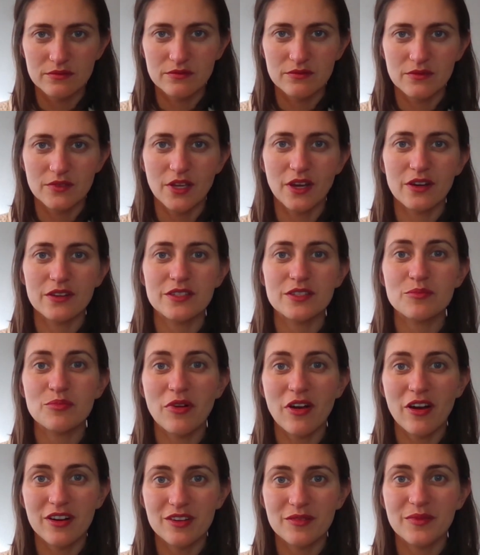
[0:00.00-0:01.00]
There's a
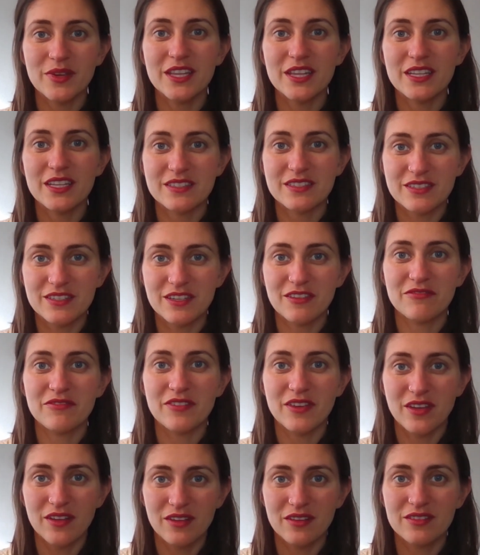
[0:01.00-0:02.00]
part of me that still
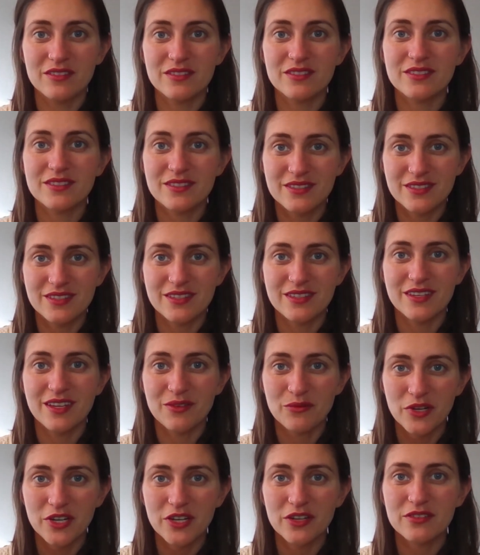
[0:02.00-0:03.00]
feels, and
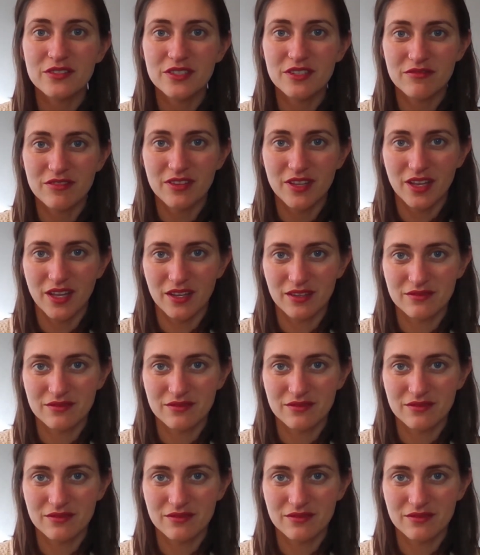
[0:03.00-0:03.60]
what are you still feeling?